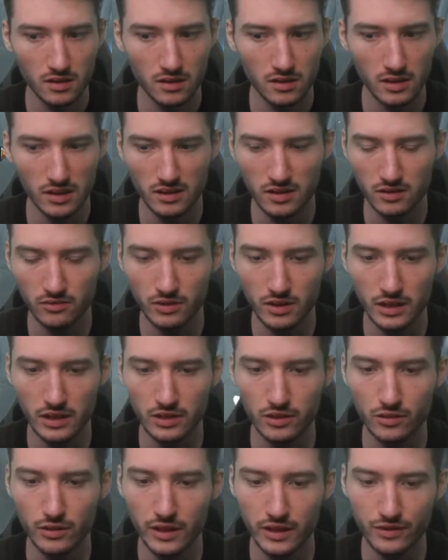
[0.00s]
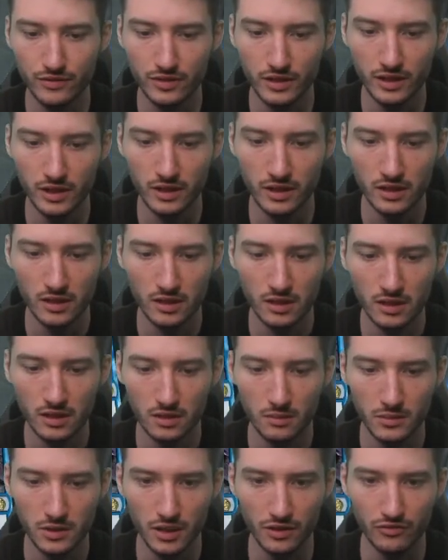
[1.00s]
doesn't really do anything.
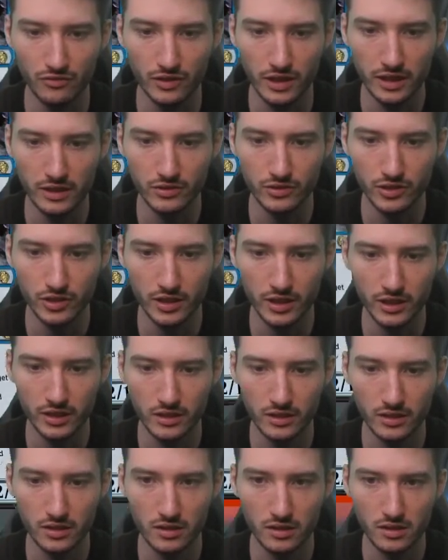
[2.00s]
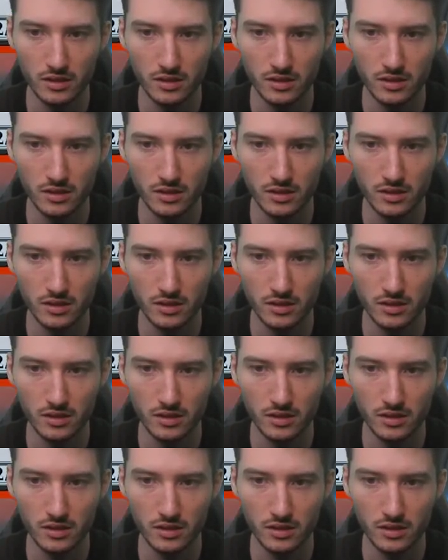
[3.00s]
They have Rattlechains,